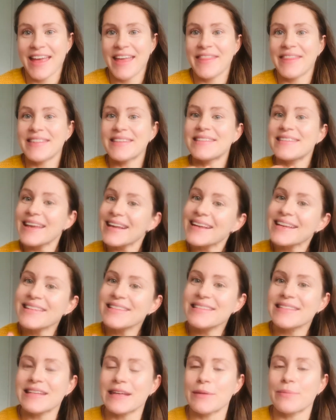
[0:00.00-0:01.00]
The second
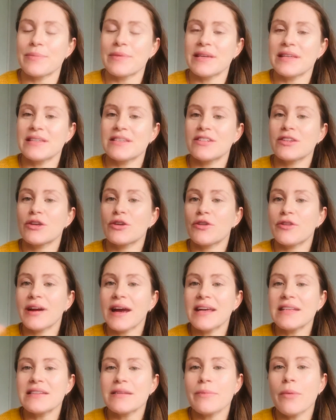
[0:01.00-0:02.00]
tip is to
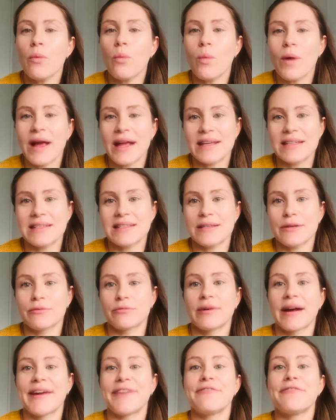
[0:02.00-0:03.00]
create some awareness
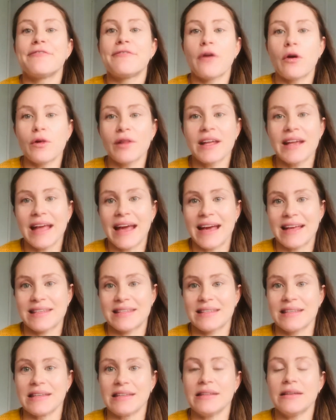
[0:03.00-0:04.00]
around folic
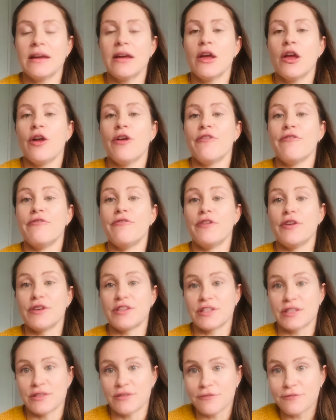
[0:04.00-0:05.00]
acid
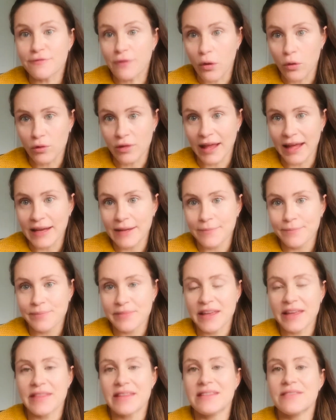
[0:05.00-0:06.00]
versus folate.
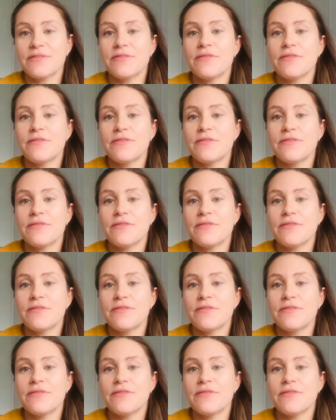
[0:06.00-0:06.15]
Now there's